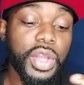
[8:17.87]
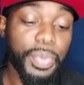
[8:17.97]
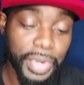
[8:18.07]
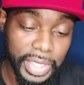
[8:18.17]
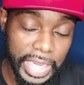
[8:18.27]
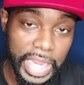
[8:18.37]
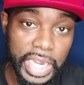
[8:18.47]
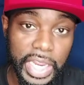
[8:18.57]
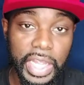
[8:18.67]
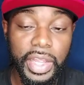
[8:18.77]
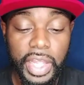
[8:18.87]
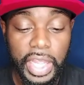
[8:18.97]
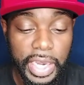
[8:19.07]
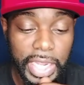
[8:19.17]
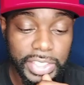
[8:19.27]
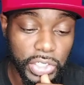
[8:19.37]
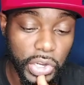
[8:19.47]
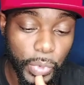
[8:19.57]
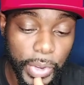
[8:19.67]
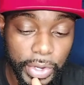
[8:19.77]
but gaining, and that's a
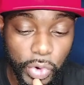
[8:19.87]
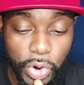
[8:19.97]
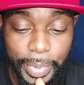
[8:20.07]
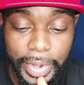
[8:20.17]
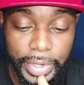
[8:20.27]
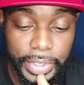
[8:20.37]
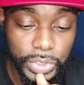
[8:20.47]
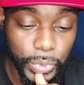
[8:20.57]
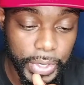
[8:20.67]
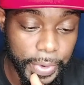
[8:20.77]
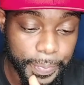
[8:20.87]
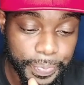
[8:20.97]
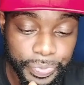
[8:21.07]
good way to go about it as well.